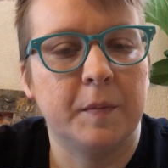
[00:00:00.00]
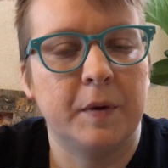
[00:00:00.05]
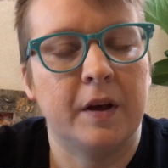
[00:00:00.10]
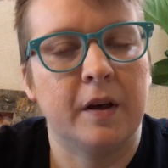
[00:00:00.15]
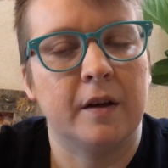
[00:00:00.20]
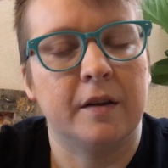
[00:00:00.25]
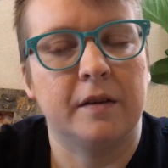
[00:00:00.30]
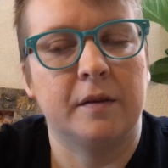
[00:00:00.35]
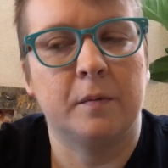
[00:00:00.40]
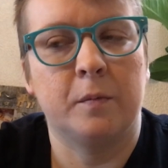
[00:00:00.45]

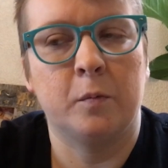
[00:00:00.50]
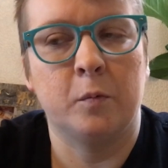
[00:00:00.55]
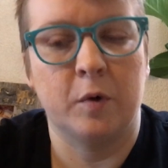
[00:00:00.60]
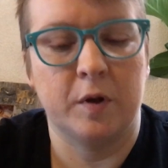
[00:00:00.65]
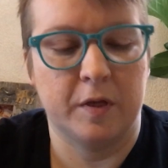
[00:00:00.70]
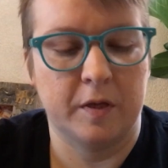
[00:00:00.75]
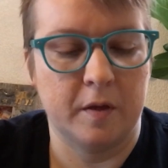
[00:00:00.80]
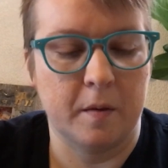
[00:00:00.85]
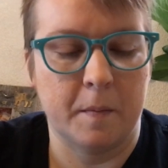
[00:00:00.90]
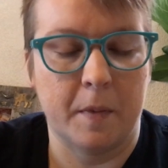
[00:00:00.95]
because
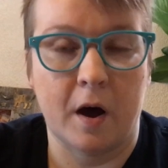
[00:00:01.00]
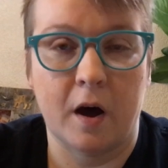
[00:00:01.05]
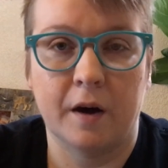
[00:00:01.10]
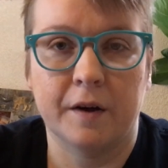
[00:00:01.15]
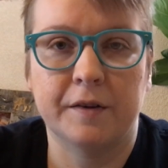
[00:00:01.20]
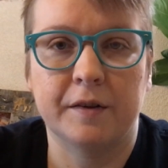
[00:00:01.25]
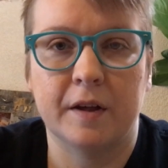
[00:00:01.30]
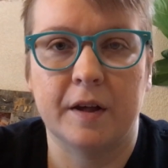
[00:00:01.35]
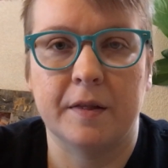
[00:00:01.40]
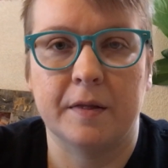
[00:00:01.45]
with the
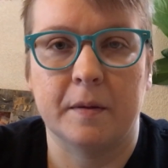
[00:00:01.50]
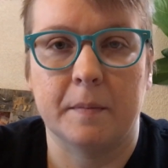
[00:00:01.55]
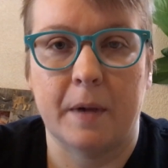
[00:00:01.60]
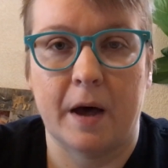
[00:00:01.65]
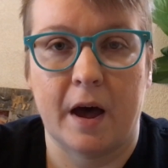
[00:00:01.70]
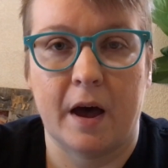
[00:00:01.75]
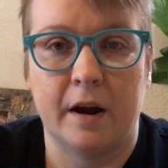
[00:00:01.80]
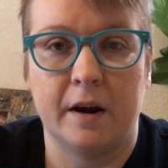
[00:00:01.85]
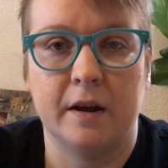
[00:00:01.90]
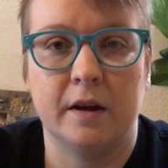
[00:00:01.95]
box and the
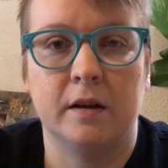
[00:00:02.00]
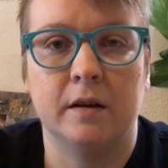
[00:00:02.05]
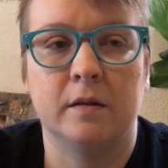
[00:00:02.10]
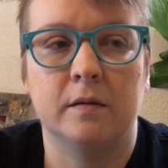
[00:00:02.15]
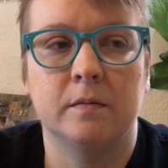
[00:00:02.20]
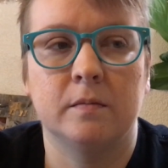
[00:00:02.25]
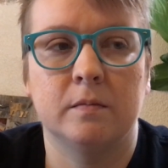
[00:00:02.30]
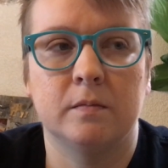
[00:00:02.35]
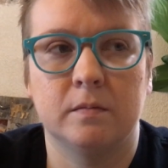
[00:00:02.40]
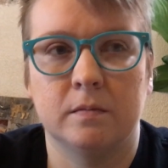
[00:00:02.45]
padding,
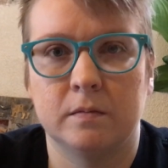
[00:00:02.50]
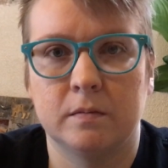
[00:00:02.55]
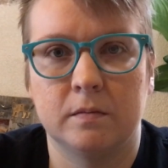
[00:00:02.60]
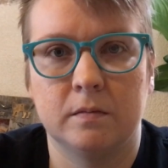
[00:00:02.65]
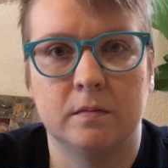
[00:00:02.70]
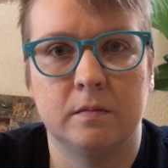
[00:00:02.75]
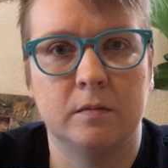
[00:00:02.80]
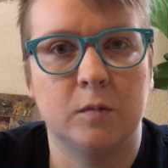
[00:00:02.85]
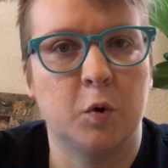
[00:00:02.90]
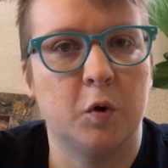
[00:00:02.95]

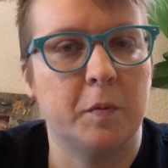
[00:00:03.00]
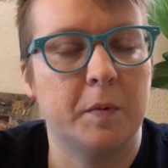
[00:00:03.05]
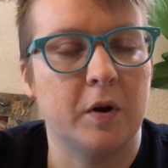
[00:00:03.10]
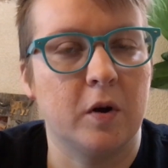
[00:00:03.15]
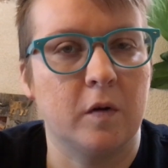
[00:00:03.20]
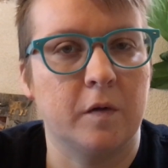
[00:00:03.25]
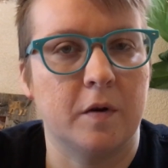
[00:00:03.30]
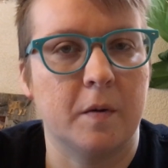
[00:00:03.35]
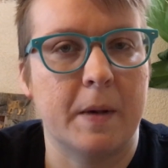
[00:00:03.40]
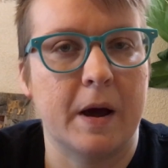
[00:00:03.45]
it would have been
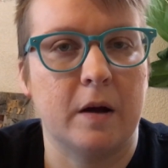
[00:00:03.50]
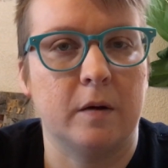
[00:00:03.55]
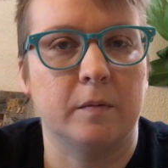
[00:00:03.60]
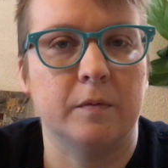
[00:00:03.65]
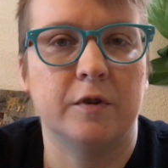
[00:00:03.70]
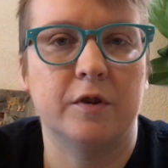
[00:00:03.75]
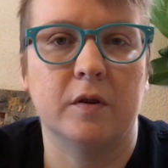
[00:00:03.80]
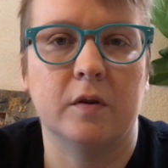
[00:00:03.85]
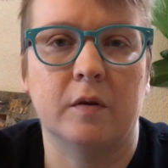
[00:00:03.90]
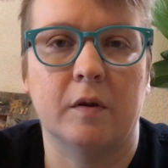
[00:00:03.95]
over
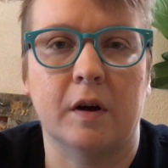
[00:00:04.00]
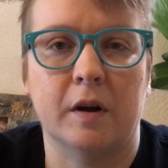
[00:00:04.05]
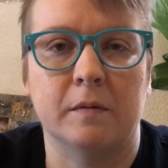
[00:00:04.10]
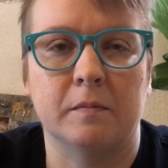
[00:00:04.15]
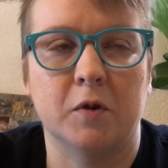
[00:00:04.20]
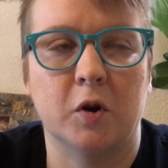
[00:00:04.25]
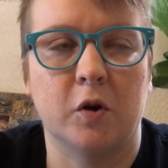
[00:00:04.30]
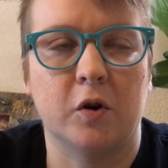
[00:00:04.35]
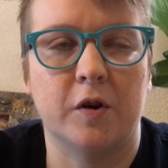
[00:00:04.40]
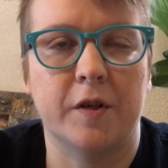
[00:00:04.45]
£1. So I
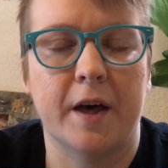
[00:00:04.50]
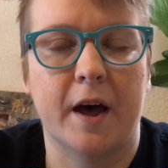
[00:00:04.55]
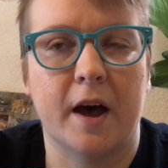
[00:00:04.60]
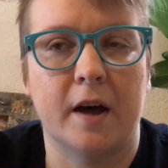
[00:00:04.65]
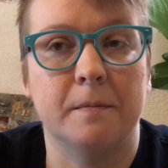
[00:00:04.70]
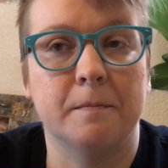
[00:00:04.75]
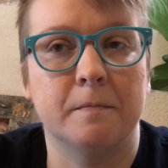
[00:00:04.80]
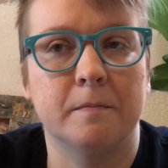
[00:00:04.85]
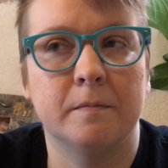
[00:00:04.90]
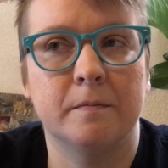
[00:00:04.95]
told her
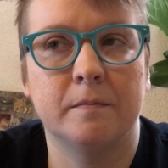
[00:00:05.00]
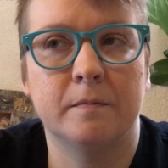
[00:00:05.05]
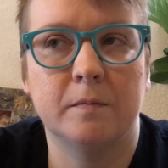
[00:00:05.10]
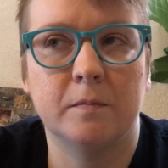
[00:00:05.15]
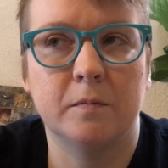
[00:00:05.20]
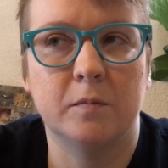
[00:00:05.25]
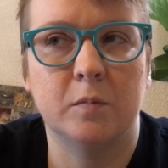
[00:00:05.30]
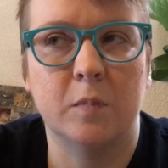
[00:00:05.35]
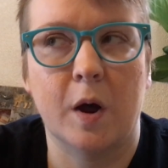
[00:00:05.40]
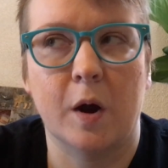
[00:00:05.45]
that.
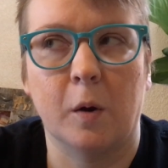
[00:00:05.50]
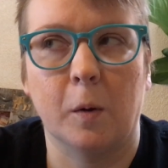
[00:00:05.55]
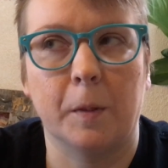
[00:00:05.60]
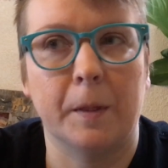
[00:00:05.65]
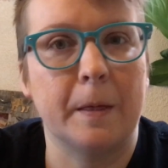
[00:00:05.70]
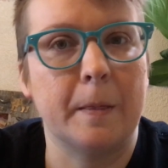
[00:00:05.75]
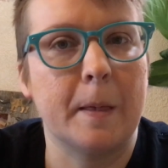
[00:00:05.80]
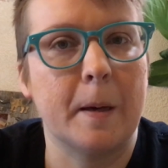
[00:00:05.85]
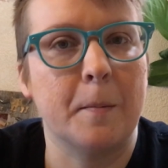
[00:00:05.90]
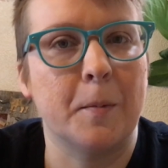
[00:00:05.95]
I don't
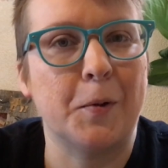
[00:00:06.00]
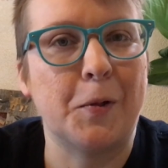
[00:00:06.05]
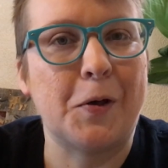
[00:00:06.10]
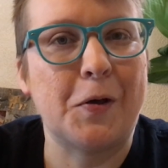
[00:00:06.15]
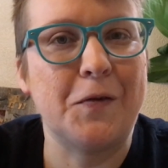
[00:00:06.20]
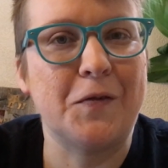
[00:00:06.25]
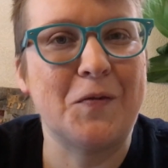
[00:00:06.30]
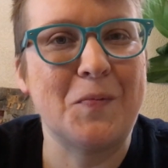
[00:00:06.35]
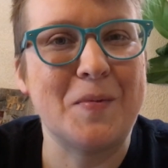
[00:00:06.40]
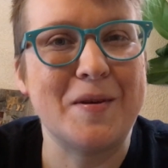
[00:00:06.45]
think they
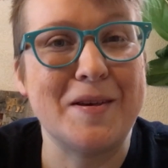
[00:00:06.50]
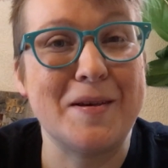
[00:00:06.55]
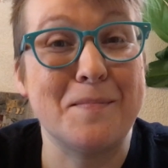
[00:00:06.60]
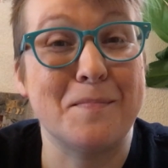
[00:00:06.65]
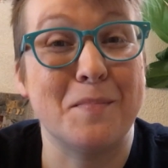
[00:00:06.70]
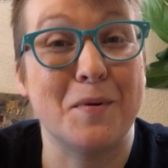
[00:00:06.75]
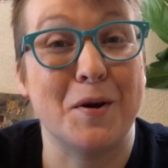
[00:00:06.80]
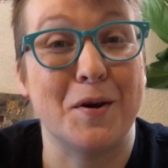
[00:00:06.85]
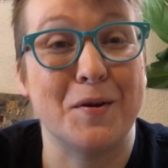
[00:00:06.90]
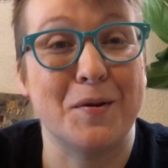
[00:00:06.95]
believed me,
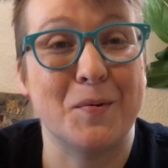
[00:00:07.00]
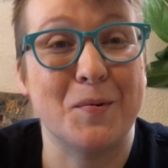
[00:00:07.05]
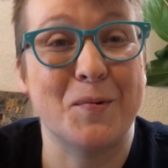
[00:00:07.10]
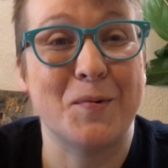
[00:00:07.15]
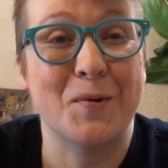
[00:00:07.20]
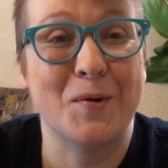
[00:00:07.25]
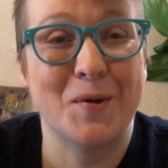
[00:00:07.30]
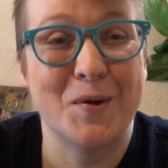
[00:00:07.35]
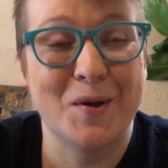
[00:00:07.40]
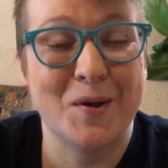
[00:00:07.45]
but
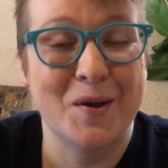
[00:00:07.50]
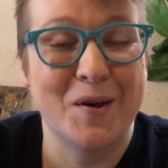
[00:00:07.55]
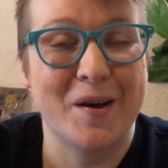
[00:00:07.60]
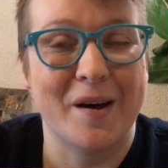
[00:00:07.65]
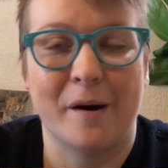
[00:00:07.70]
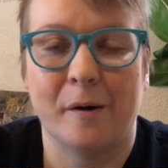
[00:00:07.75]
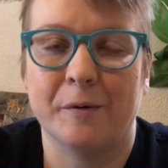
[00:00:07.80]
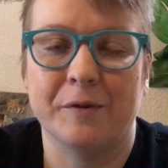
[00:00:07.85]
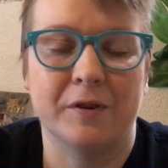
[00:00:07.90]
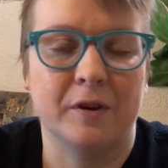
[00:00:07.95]

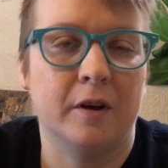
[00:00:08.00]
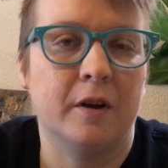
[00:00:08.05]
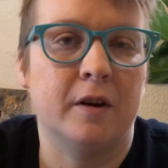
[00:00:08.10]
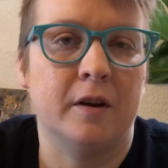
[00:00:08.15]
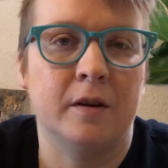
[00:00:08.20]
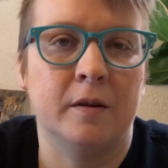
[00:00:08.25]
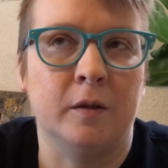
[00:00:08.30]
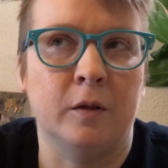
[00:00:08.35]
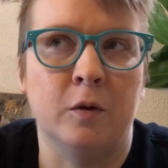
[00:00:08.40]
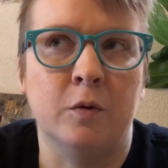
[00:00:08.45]
I wasn't
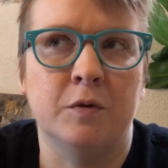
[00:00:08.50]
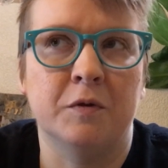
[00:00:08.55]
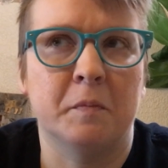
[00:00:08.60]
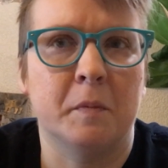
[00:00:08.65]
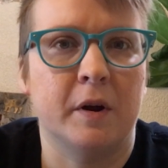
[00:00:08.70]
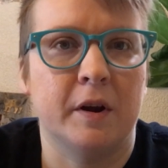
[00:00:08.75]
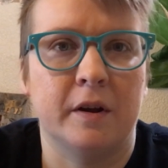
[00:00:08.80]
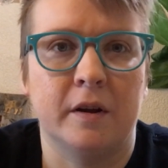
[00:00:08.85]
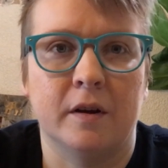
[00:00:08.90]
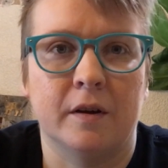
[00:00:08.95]
going to lose
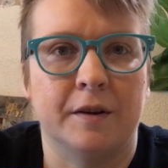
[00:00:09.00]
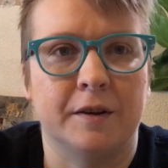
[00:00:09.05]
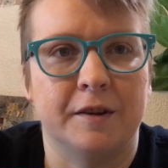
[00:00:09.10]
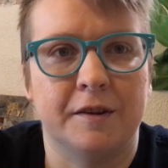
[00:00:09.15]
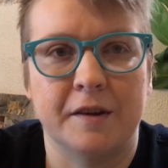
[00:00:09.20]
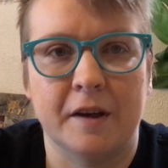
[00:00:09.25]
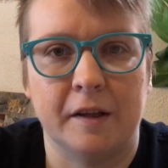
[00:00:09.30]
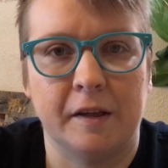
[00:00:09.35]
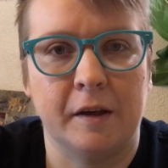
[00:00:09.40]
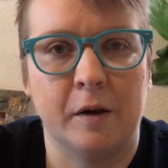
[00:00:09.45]
money on
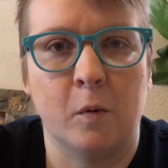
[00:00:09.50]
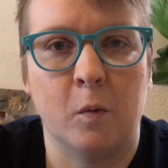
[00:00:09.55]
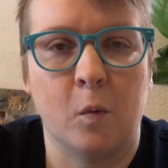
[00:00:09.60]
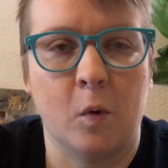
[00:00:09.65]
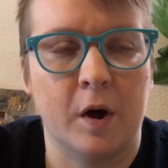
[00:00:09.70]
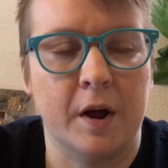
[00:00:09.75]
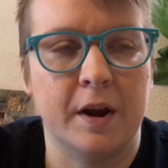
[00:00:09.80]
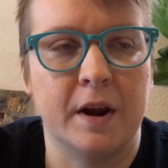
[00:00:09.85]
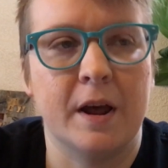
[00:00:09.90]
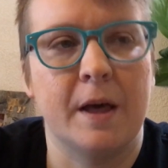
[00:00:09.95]
selling
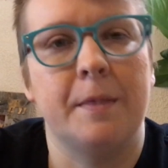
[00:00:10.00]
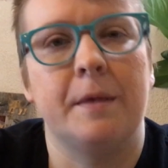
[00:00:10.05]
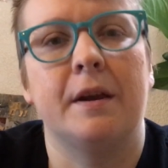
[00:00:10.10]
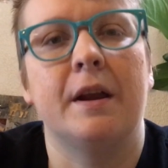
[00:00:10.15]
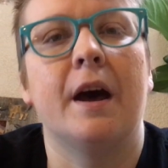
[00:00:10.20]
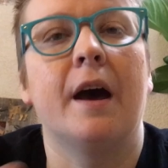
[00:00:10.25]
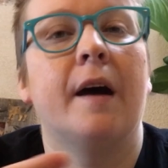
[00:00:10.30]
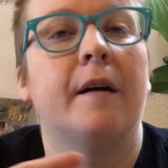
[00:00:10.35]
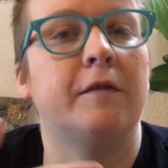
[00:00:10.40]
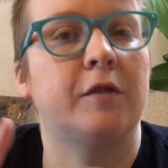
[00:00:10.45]
one and then
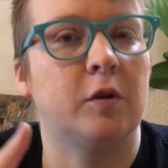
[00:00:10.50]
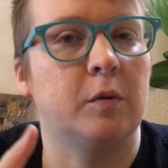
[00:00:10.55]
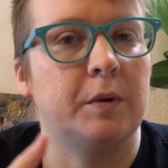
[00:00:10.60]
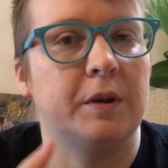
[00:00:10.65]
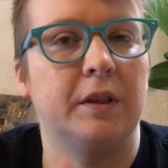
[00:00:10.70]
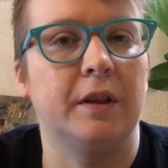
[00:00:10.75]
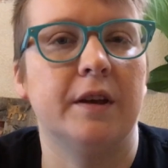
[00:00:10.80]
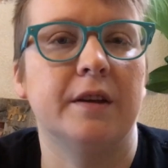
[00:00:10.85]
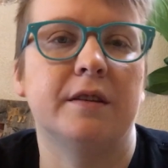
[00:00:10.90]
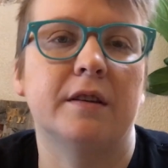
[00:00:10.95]
have to
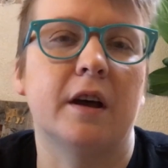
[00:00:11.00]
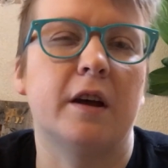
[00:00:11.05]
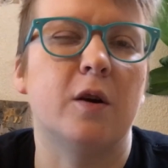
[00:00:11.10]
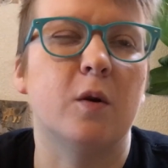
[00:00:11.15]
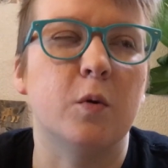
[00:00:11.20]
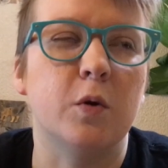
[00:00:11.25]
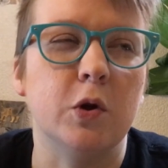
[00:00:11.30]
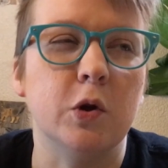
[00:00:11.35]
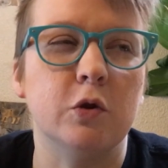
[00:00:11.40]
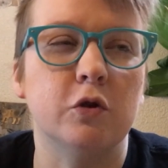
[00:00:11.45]
relist. I
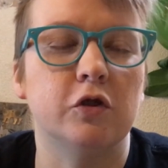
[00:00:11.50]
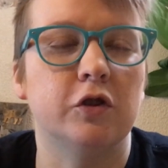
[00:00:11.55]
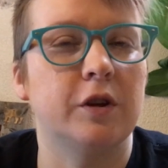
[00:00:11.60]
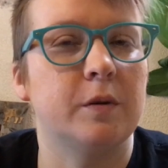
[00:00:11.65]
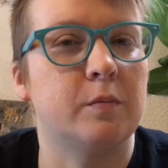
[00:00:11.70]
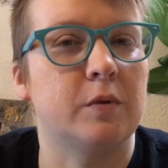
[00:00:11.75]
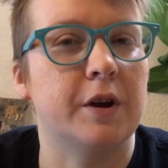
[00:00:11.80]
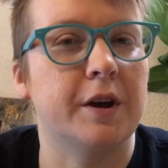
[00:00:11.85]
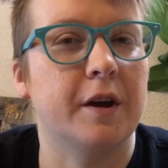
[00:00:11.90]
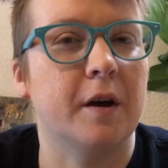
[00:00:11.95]
don't usually
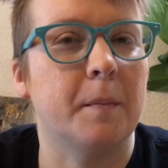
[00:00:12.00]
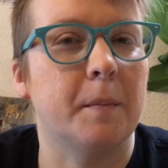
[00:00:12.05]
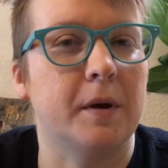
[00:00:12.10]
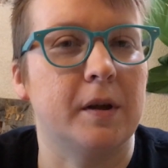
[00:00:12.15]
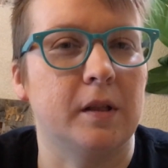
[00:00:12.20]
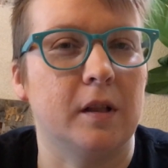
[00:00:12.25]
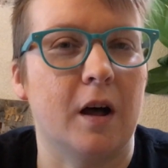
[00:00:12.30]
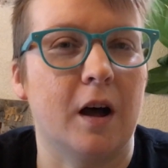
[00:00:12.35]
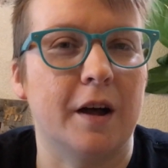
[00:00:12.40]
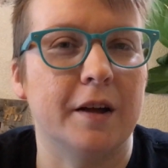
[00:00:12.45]
break up my
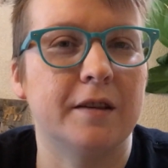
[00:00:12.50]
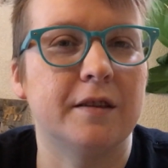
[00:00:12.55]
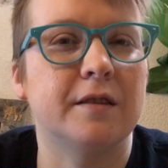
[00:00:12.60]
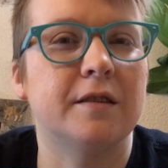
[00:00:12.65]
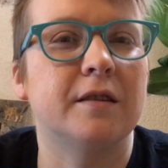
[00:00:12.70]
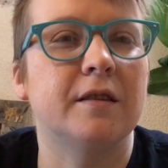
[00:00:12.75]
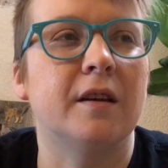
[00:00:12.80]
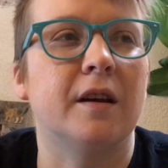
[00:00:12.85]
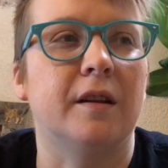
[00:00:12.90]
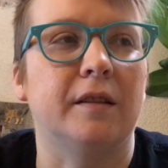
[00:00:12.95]

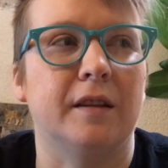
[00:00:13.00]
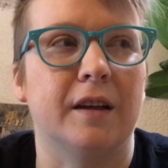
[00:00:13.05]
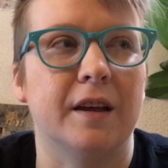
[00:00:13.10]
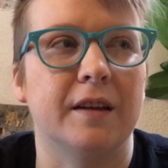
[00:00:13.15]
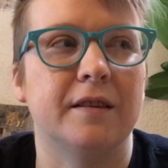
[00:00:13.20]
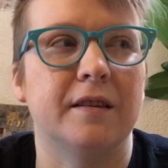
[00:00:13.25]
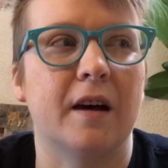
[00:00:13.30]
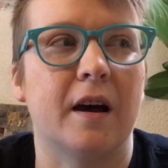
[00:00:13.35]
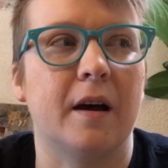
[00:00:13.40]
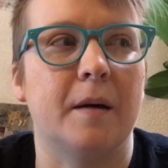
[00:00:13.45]
lots
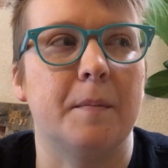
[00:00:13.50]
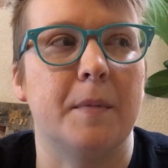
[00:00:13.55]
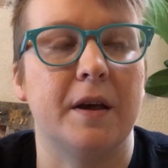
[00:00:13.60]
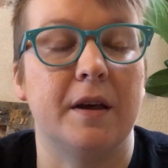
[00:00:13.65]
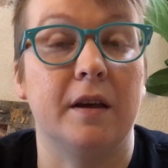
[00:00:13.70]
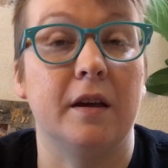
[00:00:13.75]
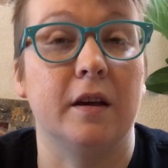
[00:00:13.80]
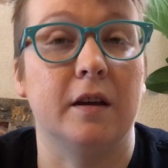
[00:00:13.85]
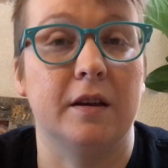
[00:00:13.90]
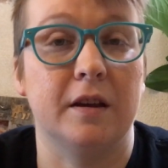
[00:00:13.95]
unless I'm
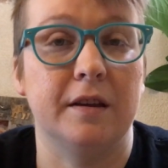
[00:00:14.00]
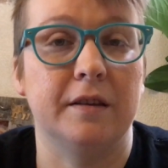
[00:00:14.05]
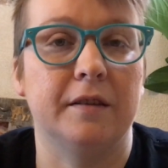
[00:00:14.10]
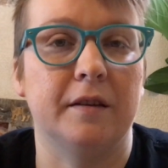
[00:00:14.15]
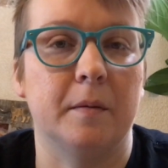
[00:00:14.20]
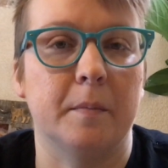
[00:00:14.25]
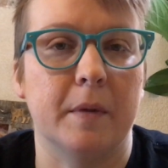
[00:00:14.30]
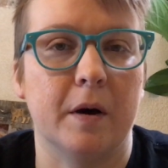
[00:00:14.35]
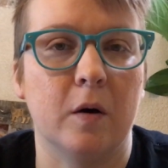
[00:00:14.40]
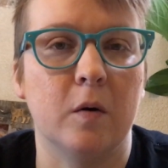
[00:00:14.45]
making a
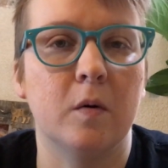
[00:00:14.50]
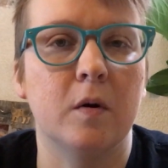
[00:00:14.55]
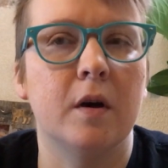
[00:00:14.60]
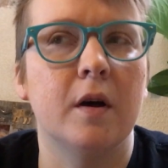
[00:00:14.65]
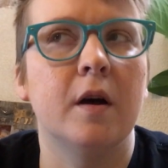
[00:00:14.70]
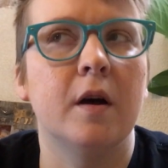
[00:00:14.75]
decent amount,